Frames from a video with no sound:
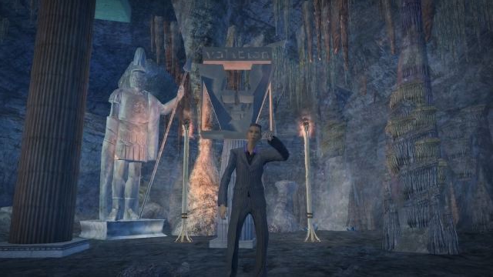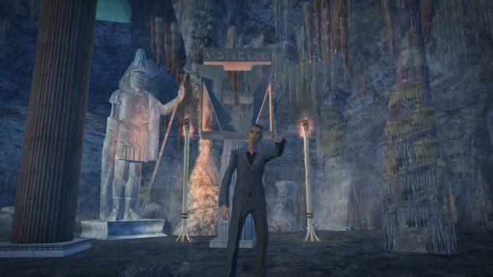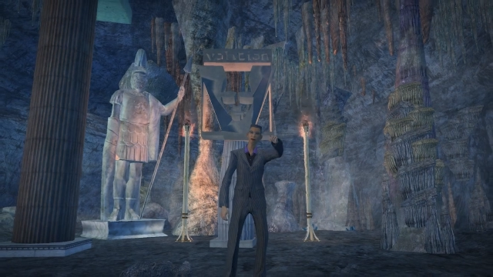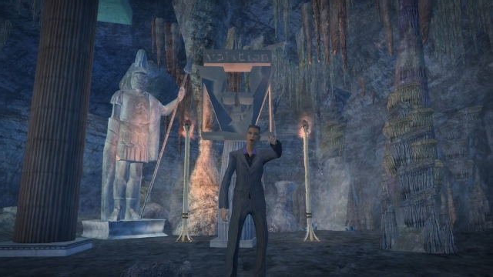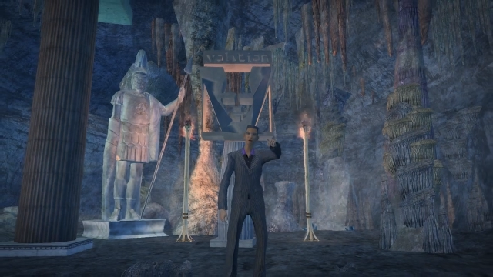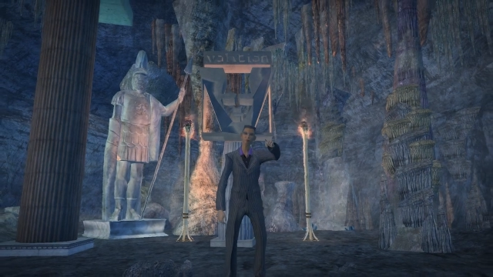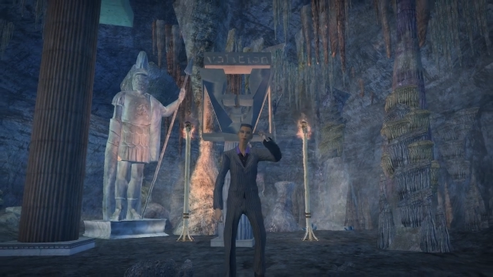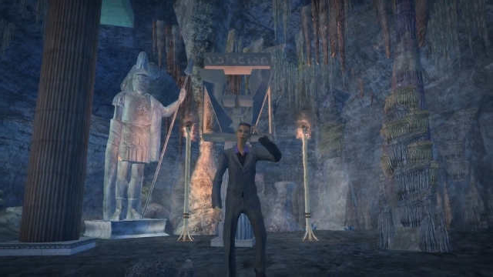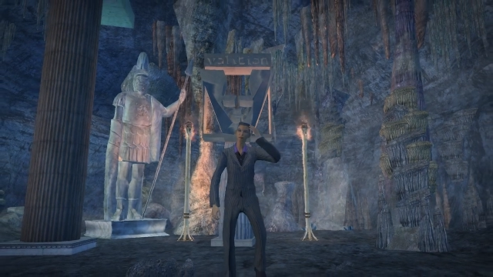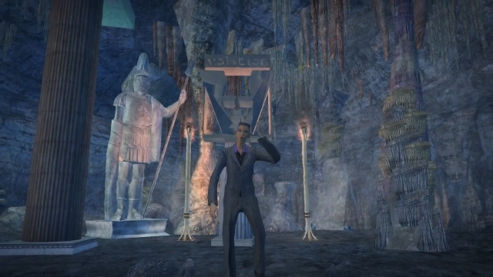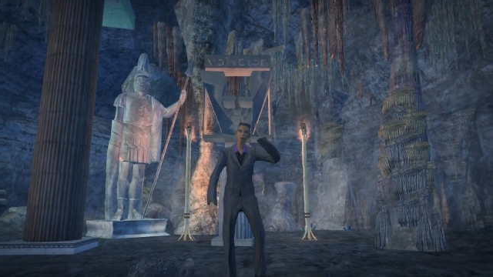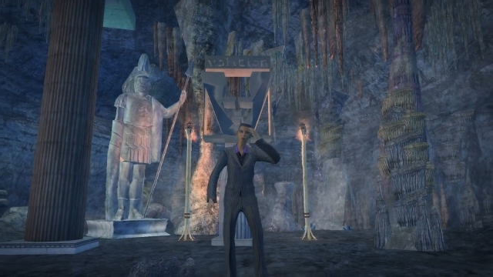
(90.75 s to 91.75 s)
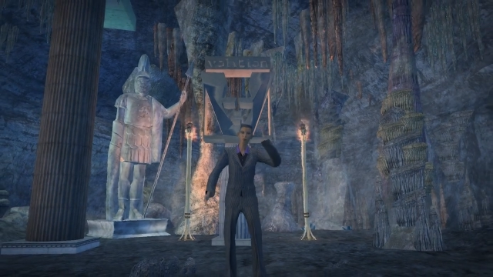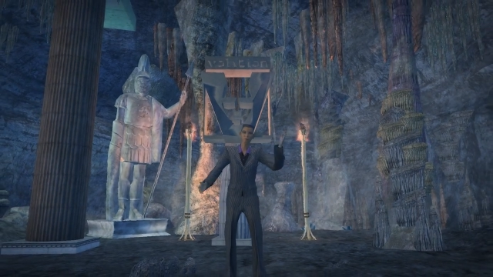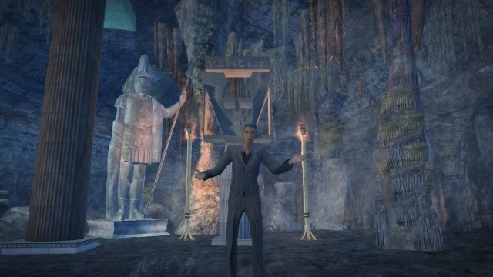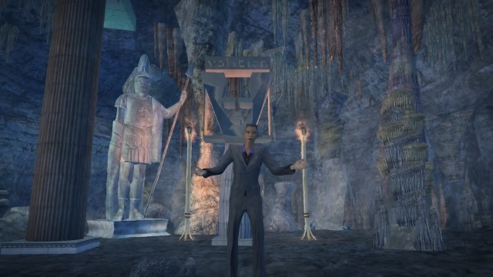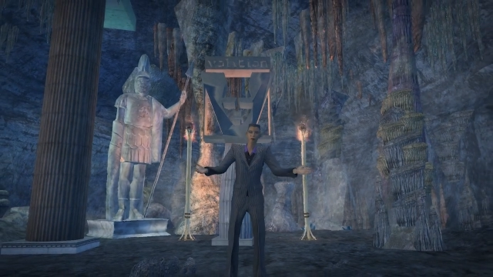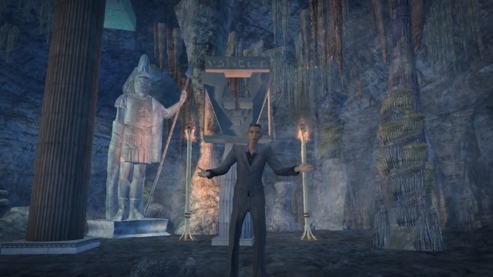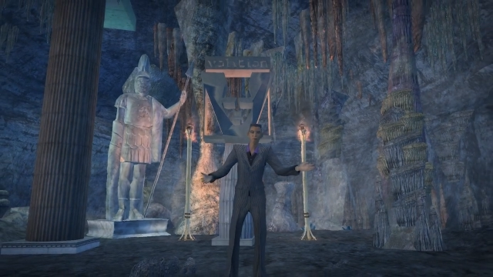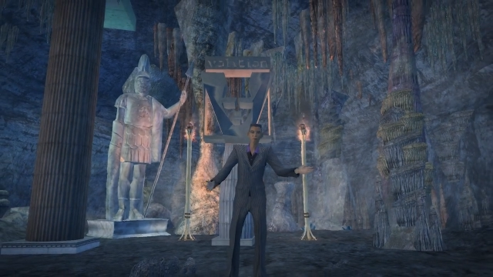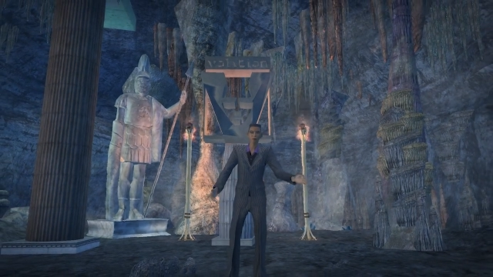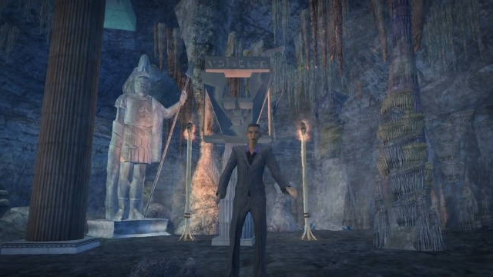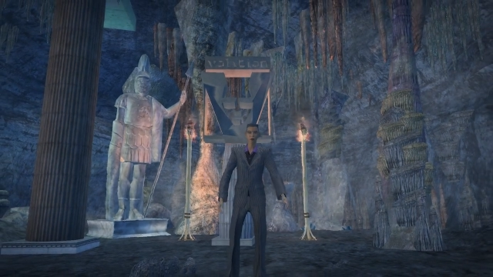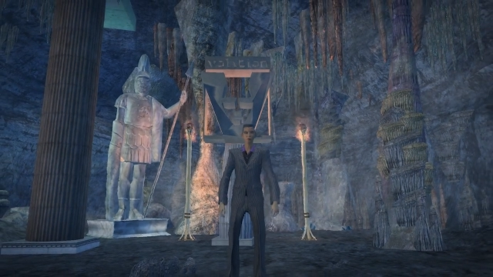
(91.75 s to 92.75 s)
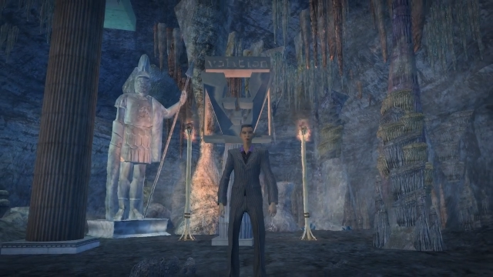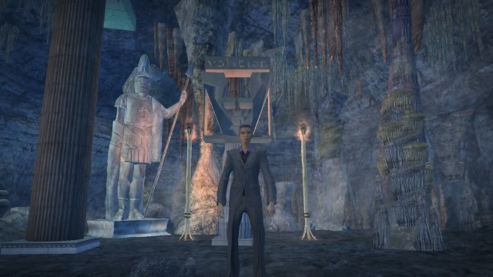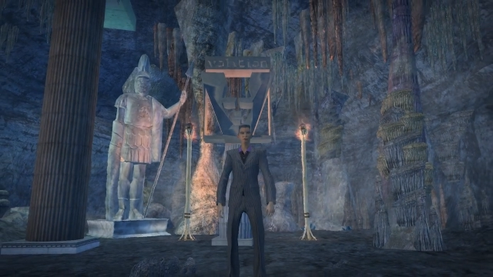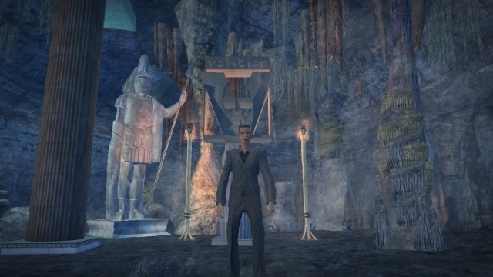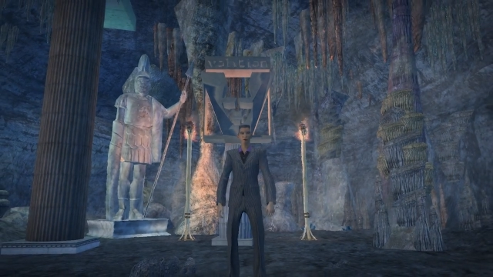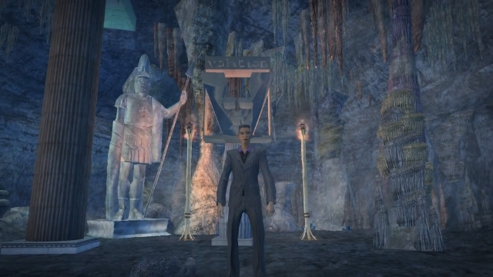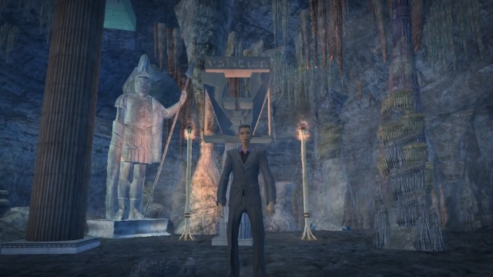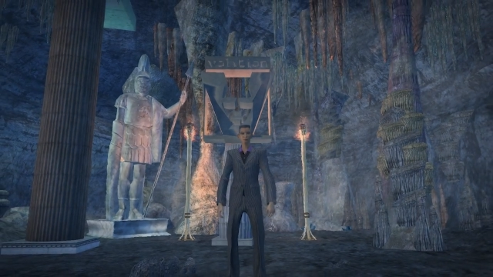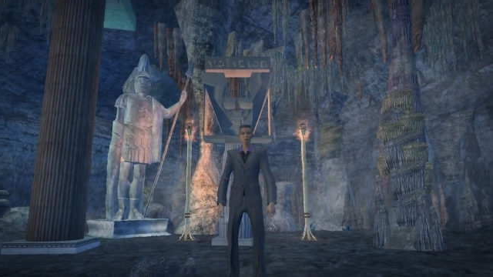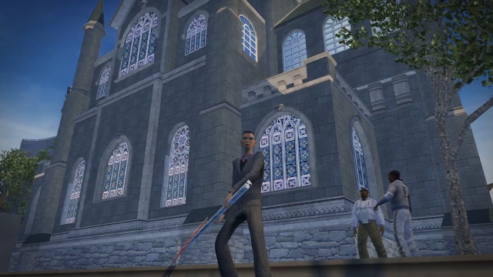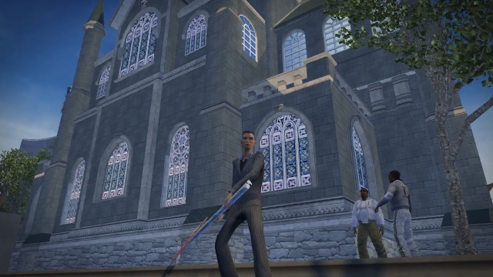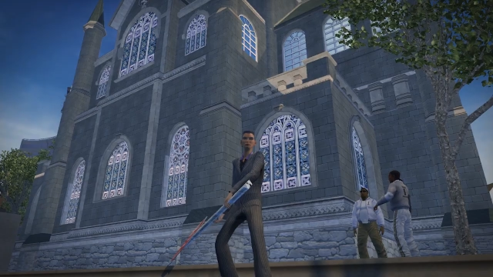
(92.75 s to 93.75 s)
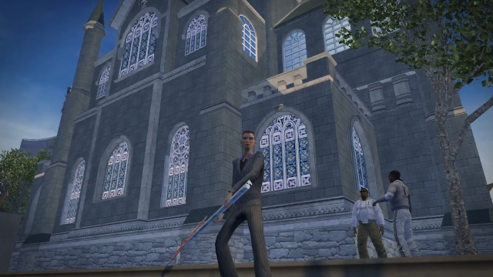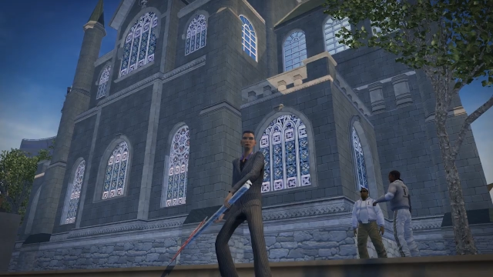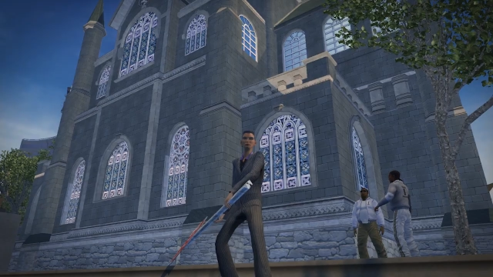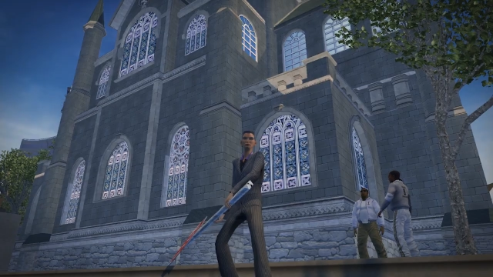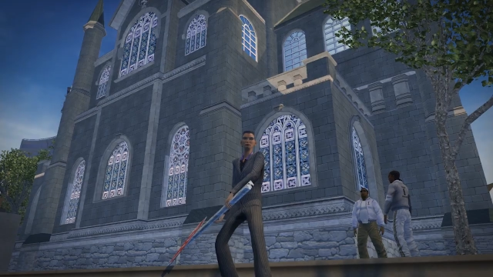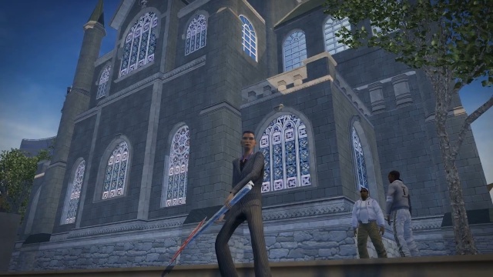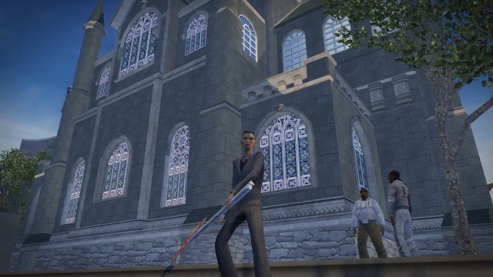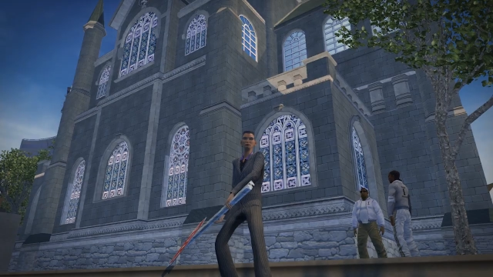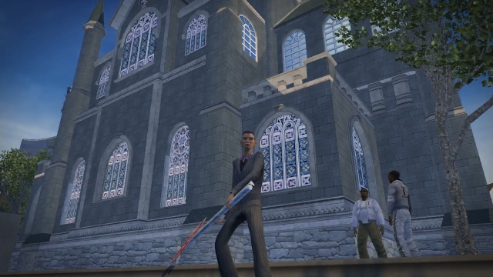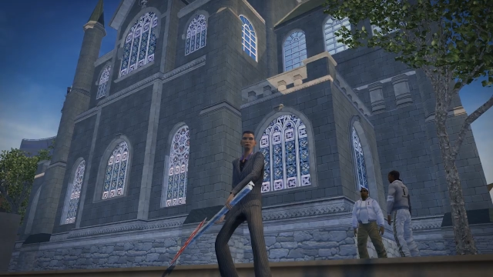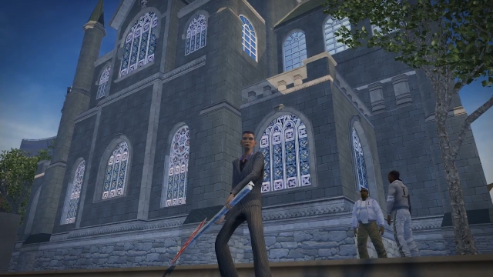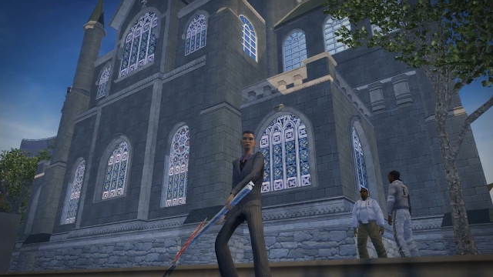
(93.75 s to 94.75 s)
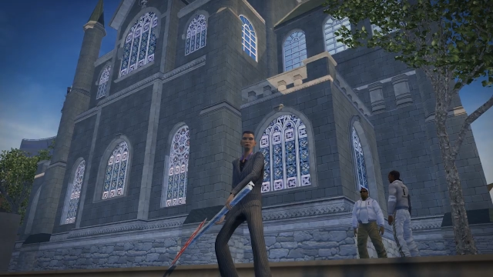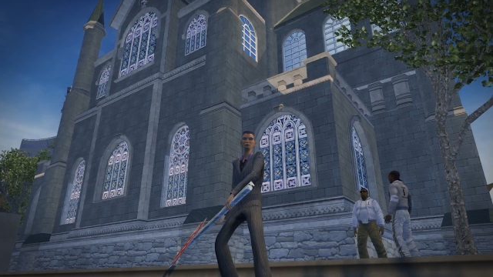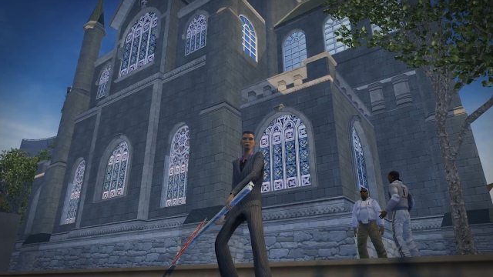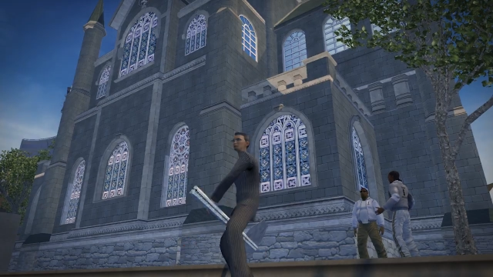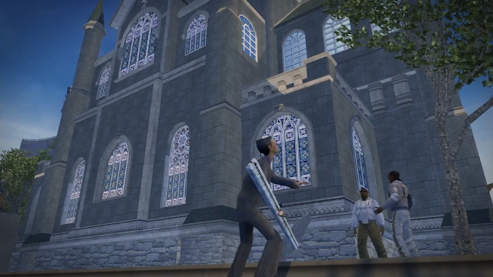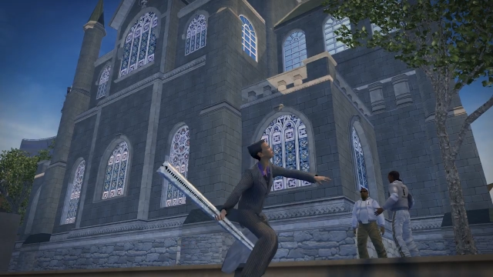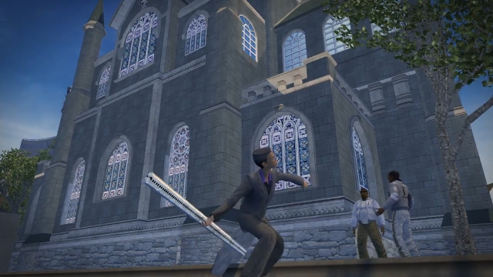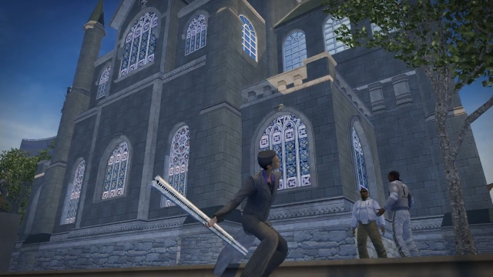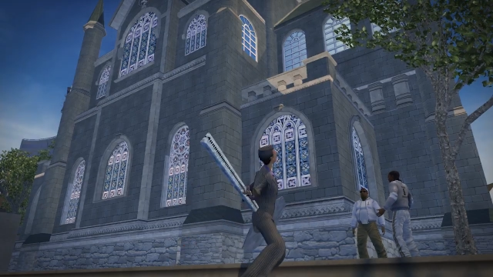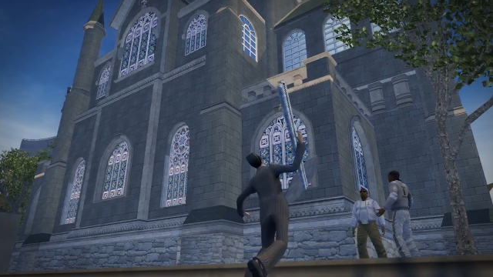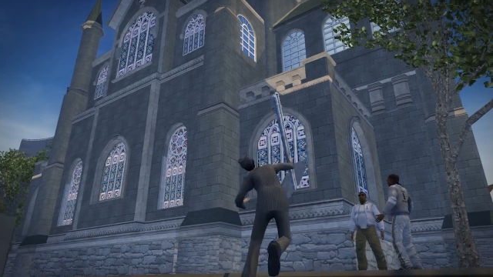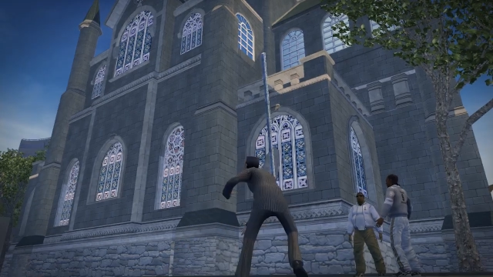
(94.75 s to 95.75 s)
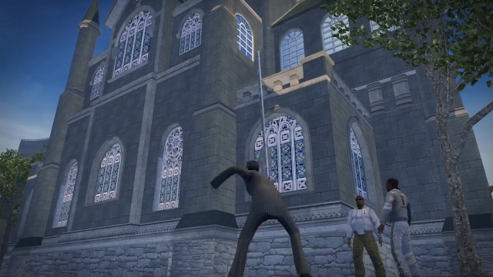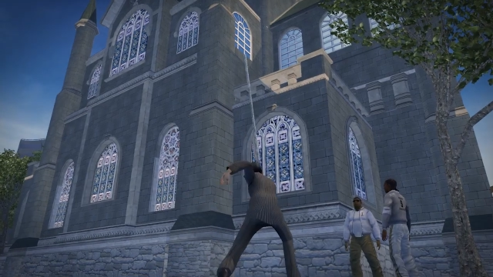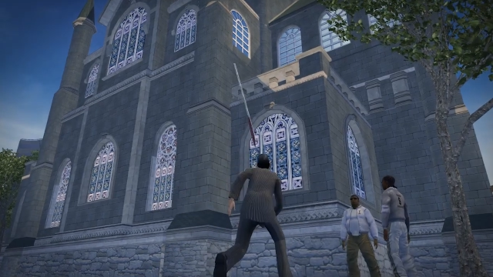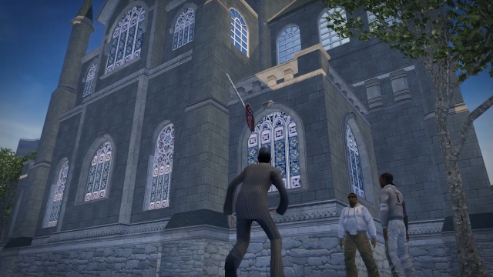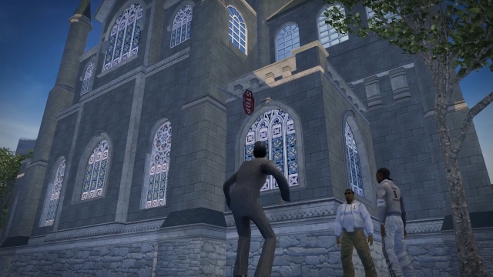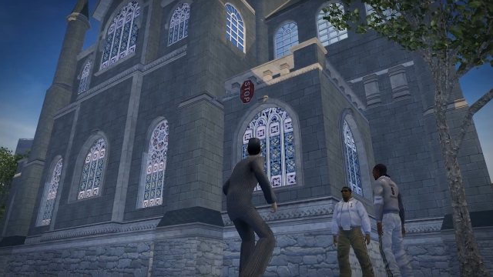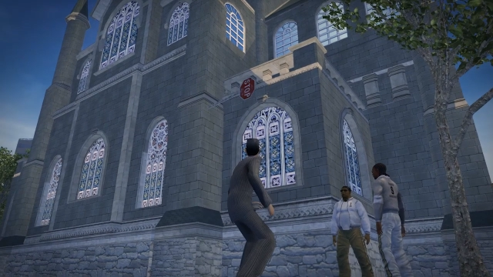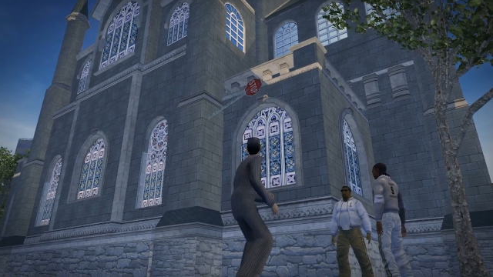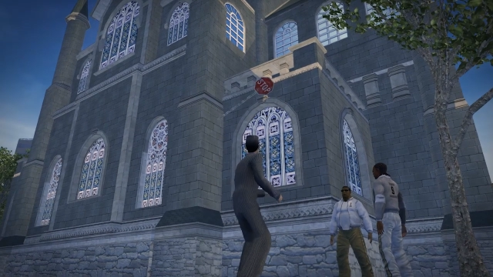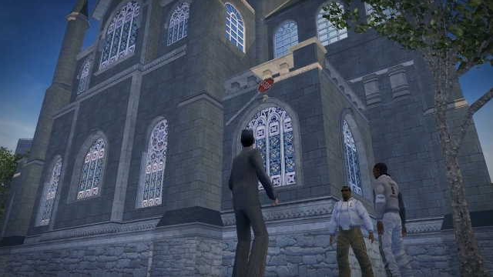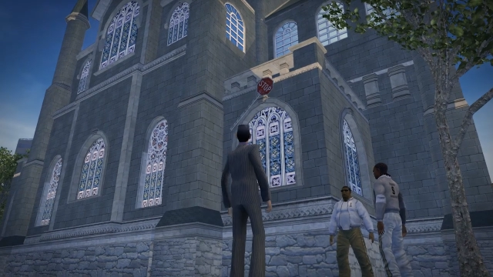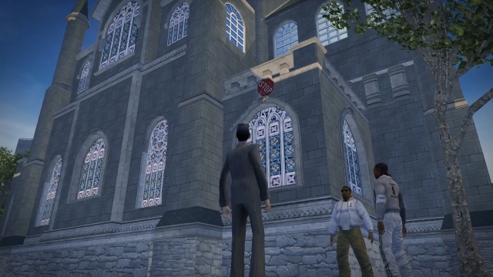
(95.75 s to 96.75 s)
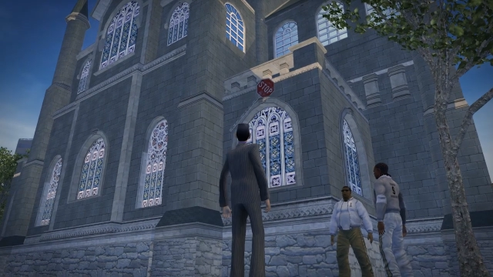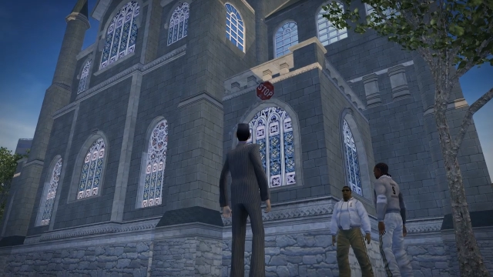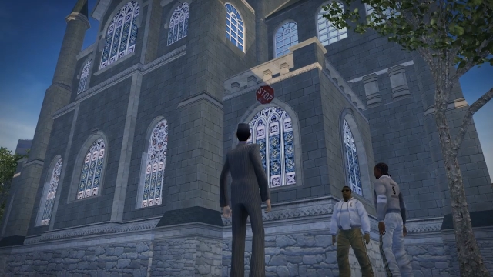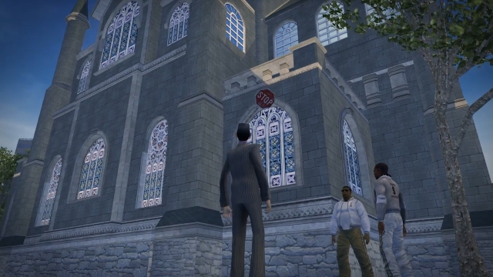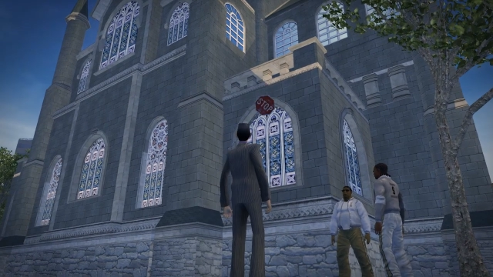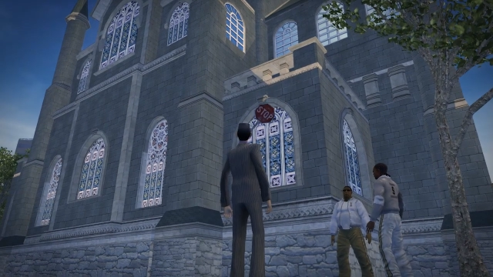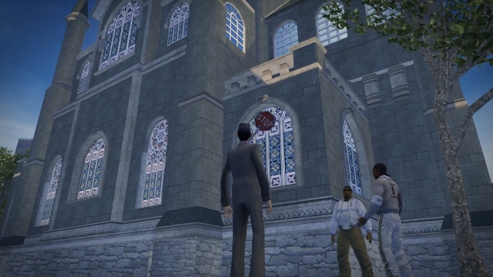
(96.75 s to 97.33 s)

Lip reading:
No face is visible, so there are no lips to read.